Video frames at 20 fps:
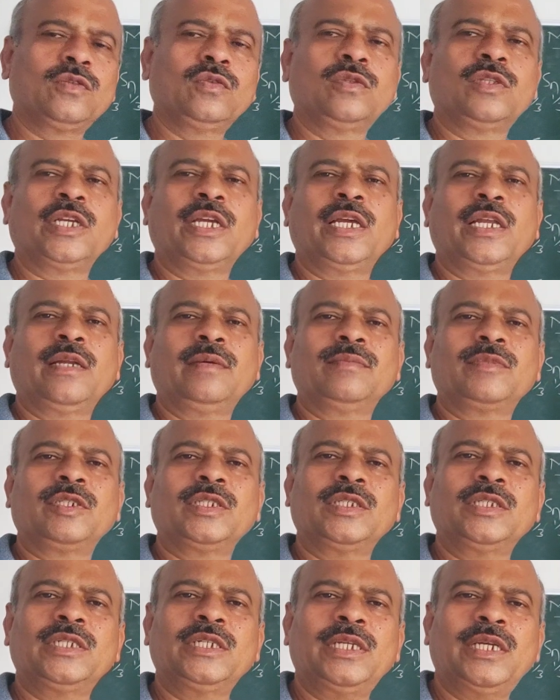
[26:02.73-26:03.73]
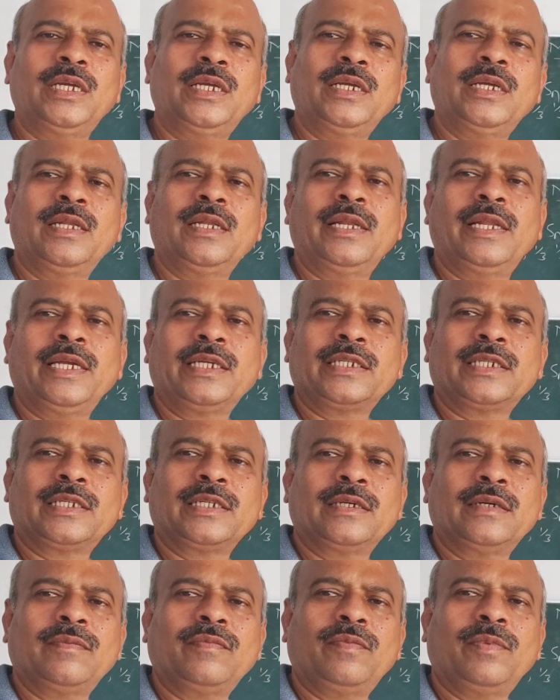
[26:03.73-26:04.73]
two theorems in the next
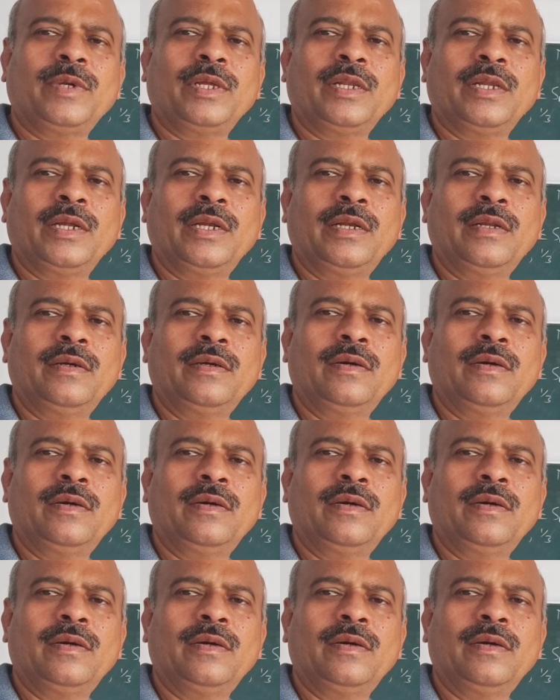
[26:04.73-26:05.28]
period.